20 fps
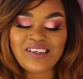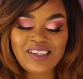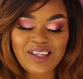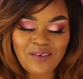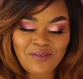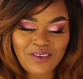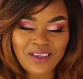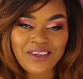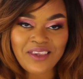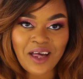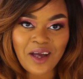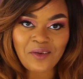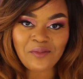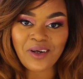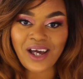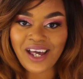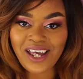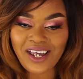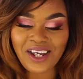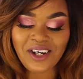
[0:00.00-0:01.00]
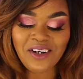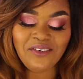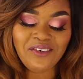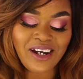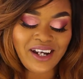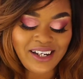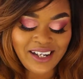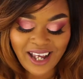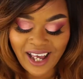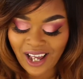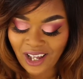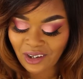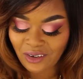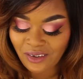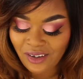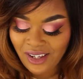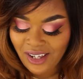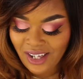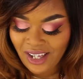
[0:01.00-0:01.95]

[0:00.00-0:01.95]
something like my hair right now.